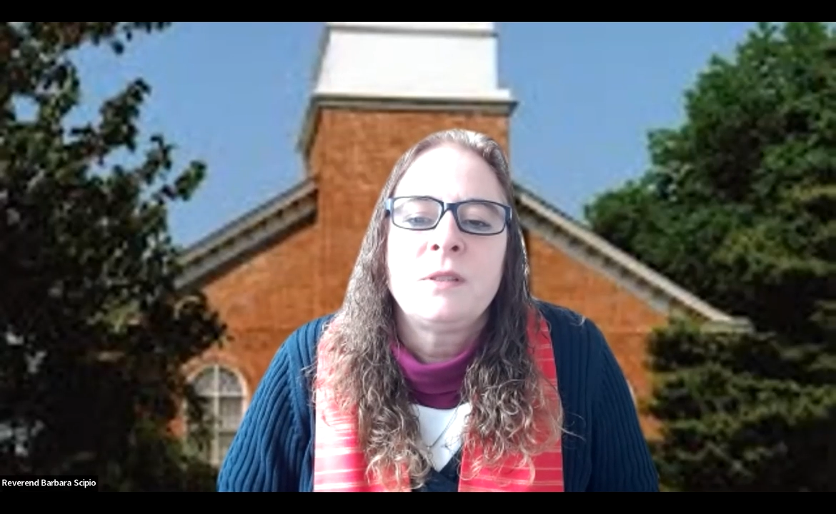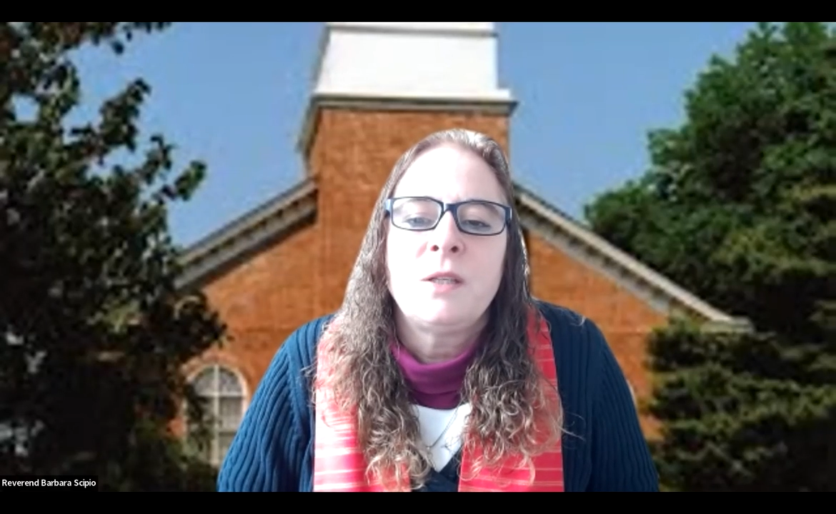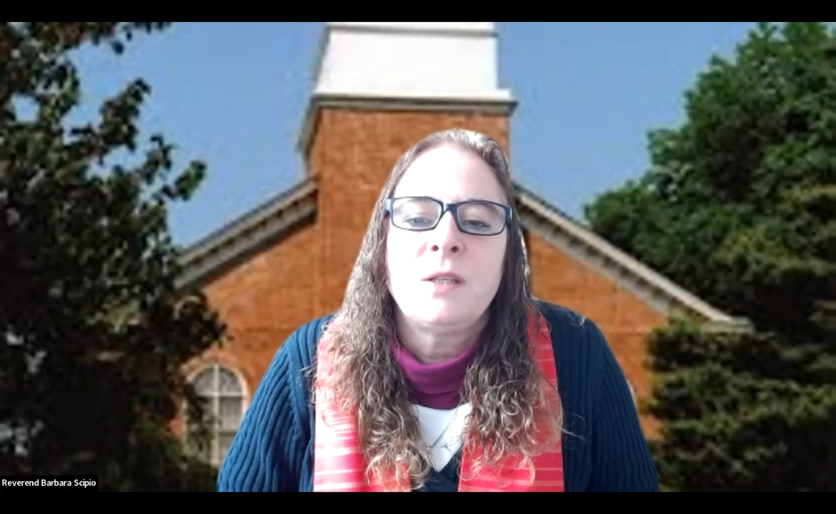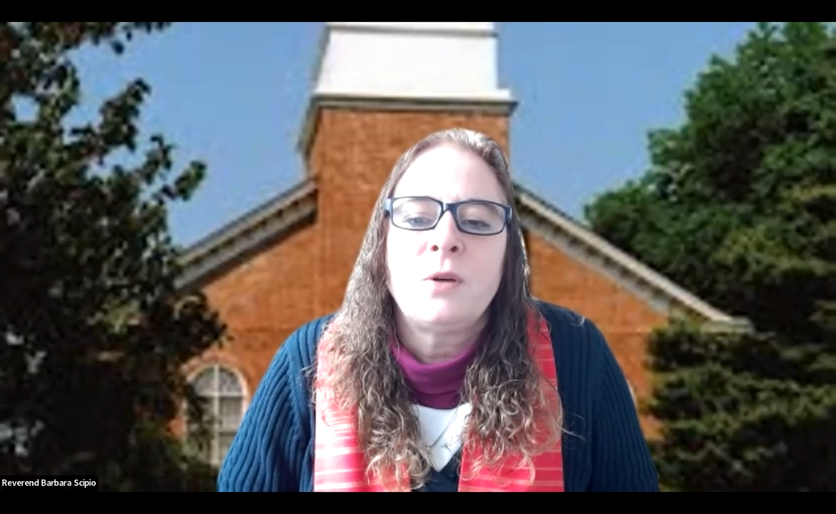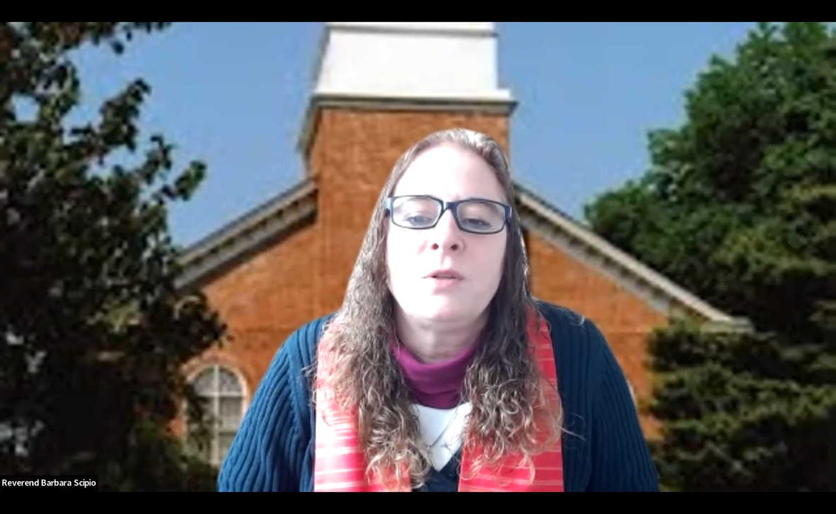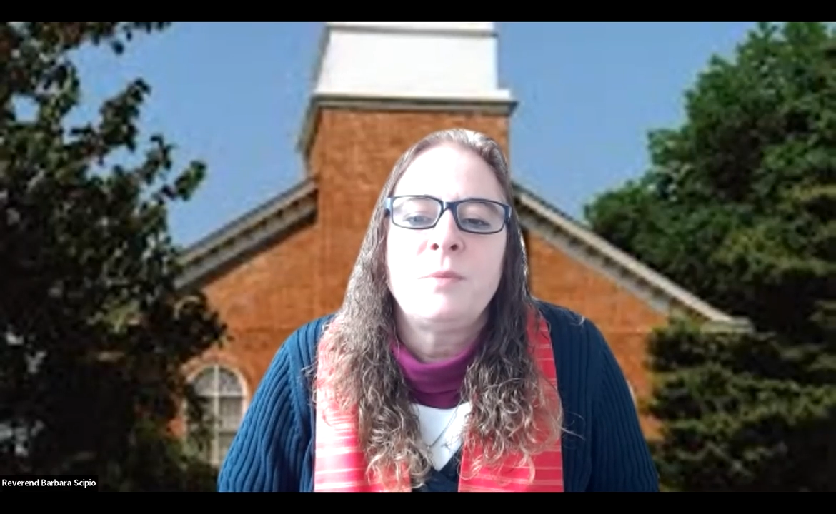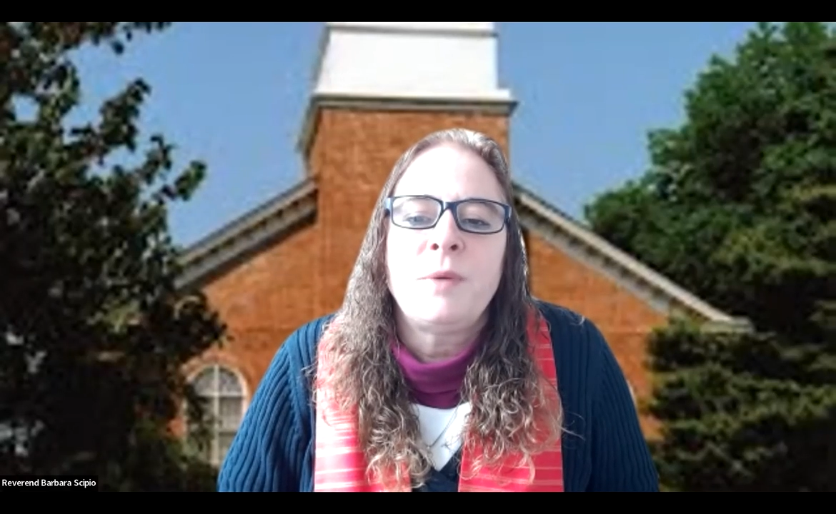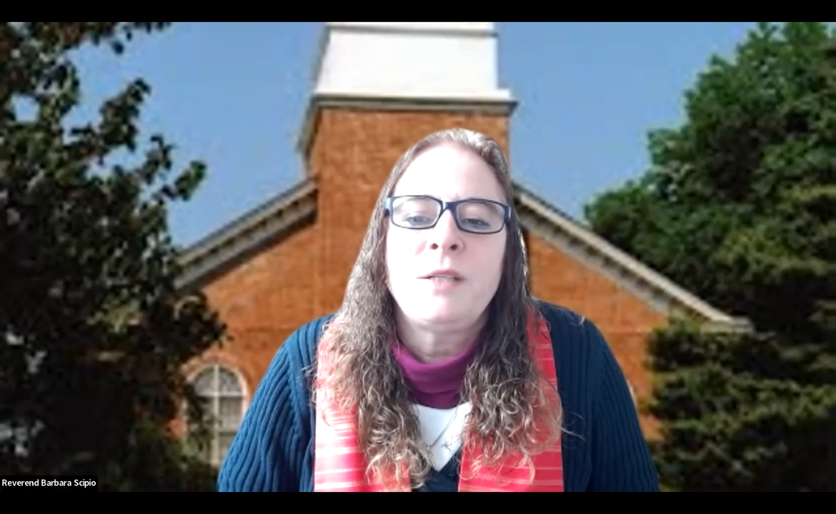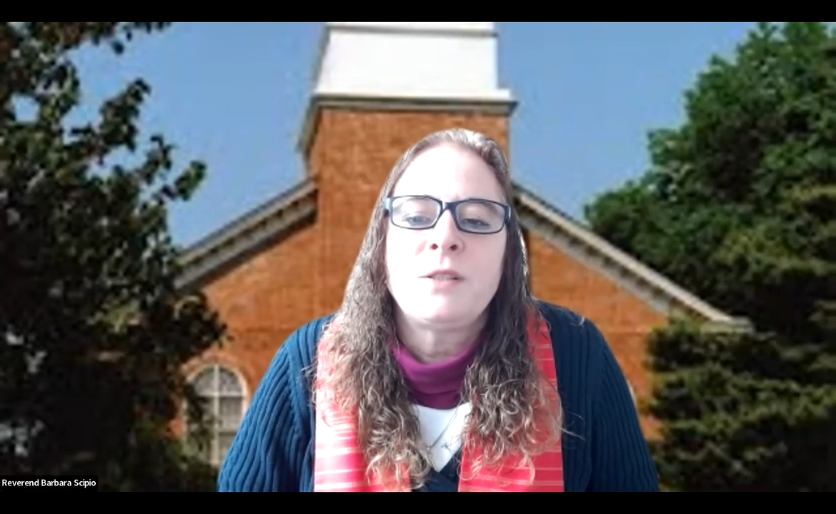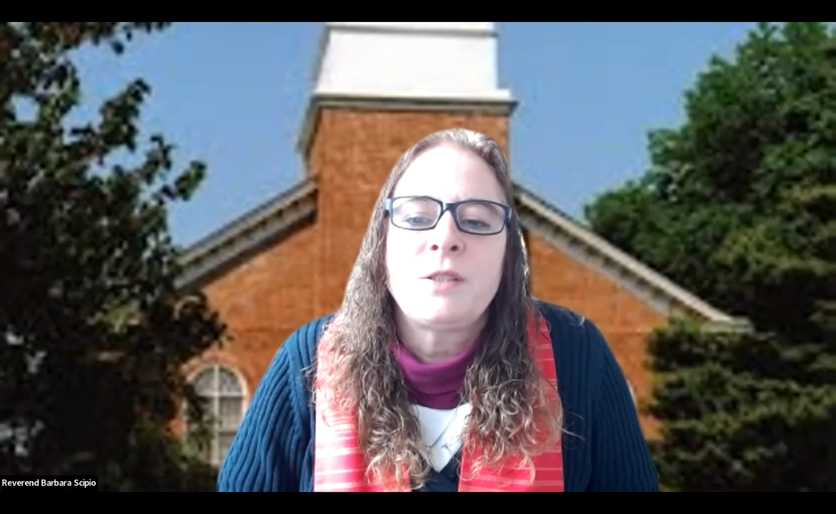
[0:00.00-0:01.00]
and all who
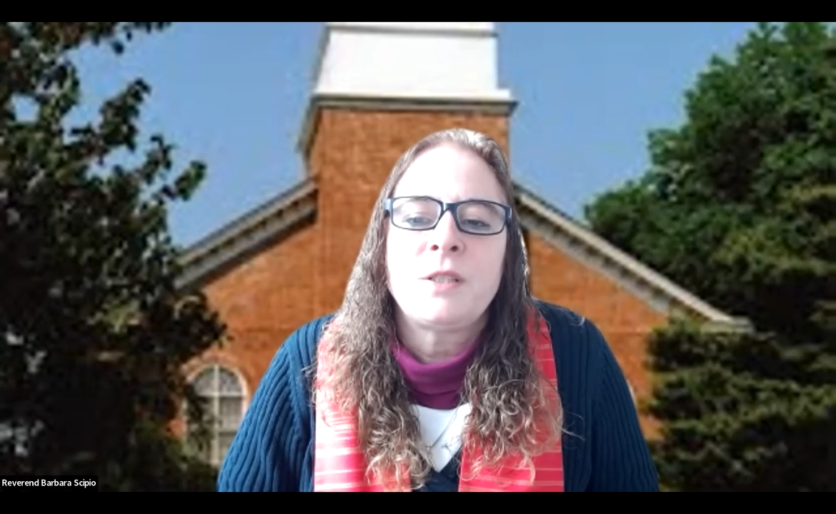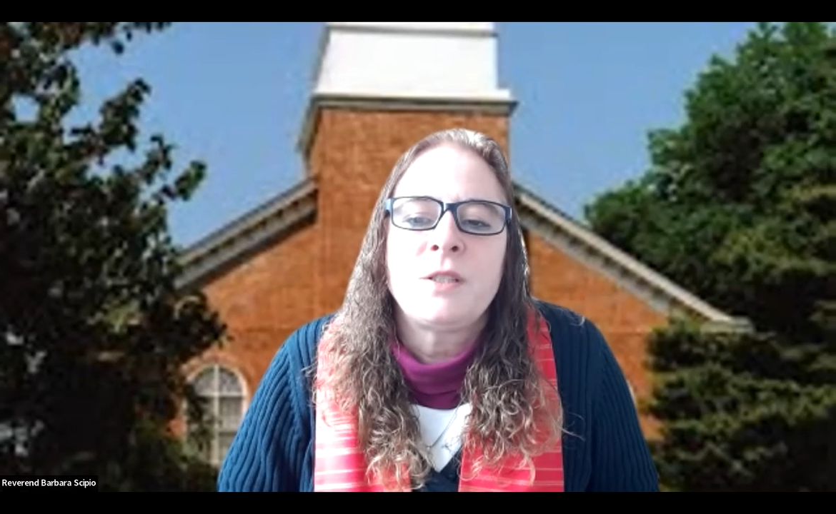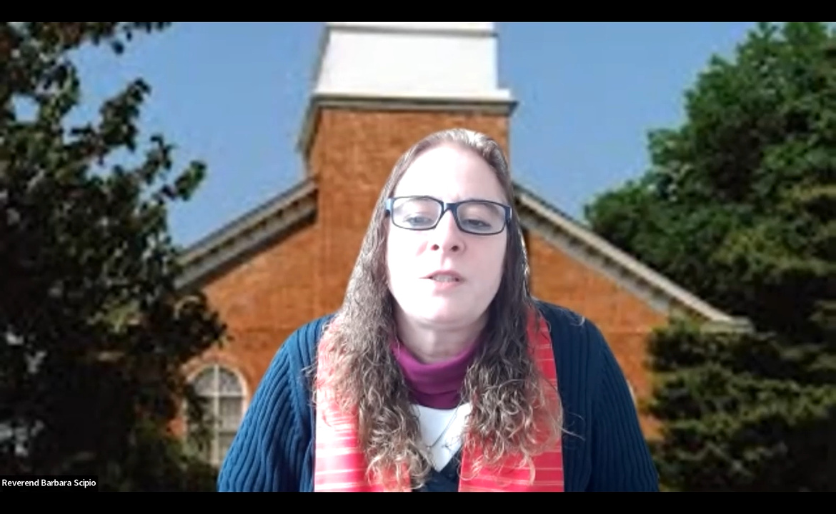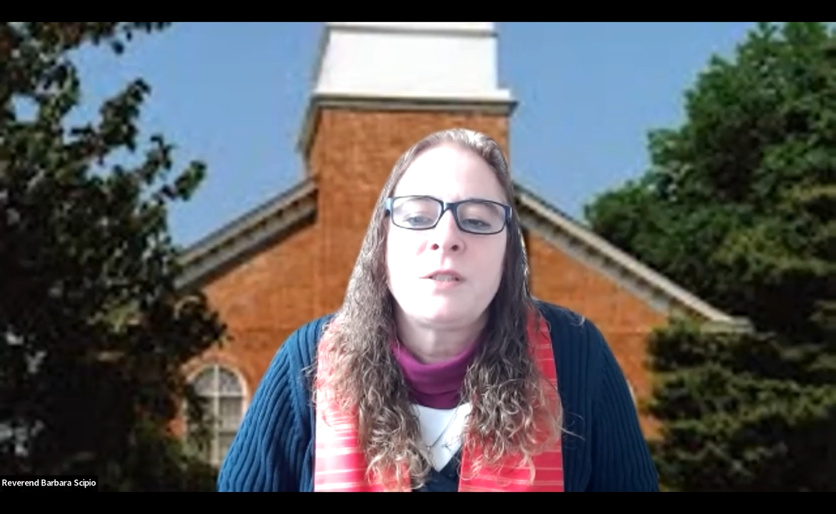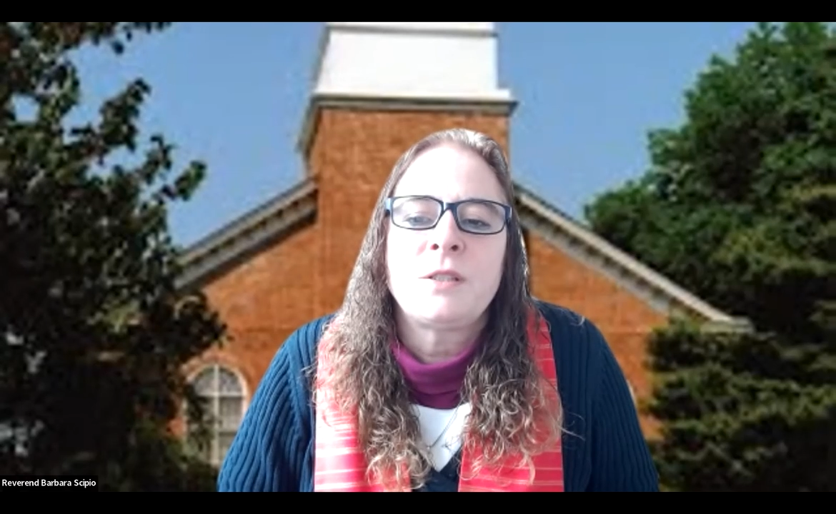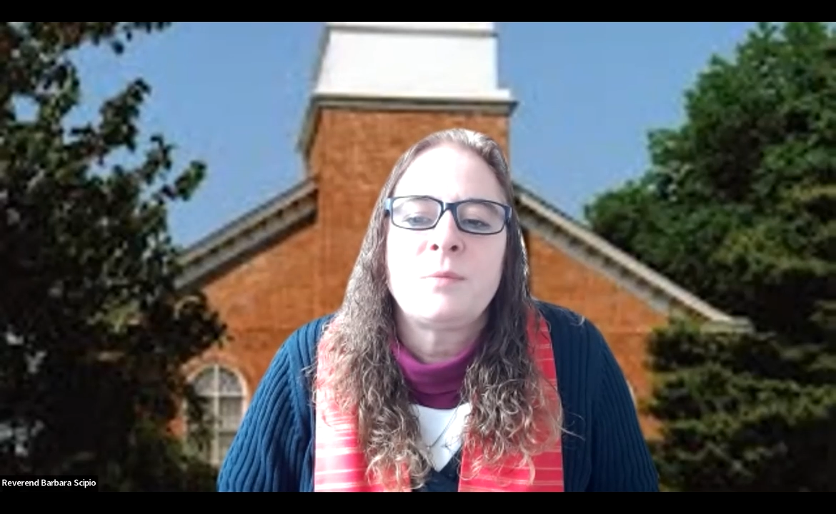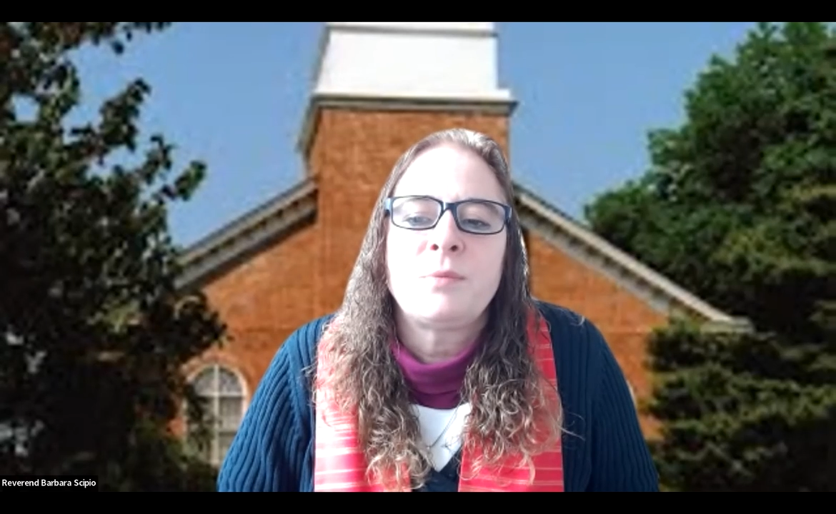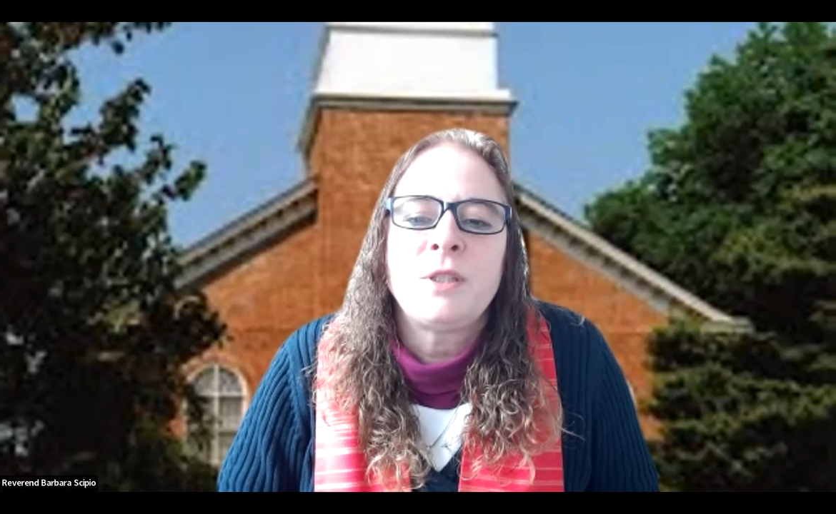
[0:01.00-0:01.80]
make decisions that